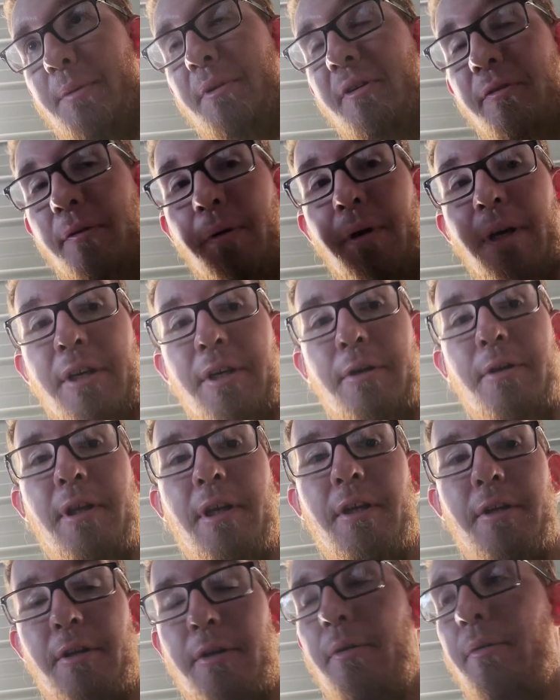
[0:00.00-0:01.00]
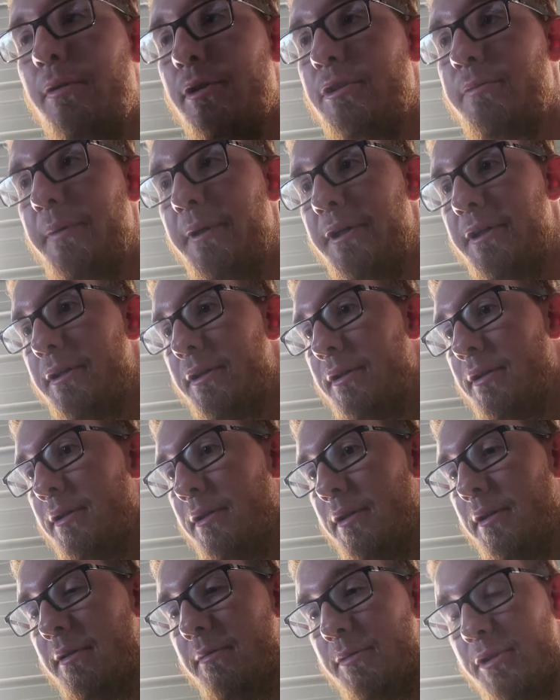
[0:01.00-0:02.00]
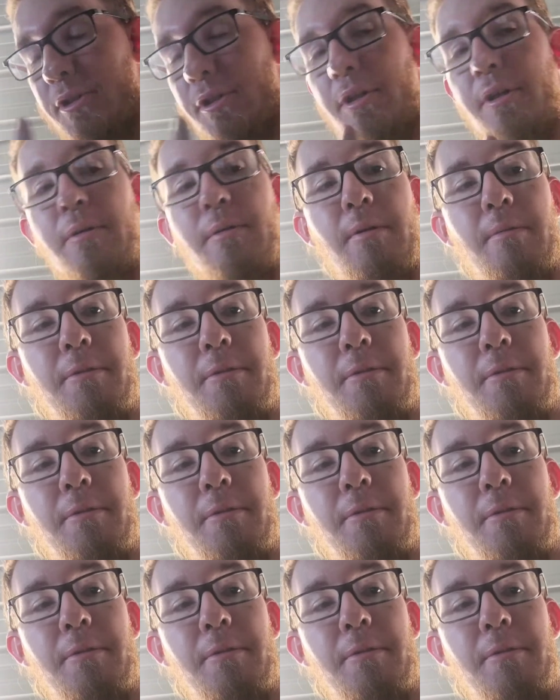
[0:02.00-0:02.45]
before I do that other door speaker, I'll show you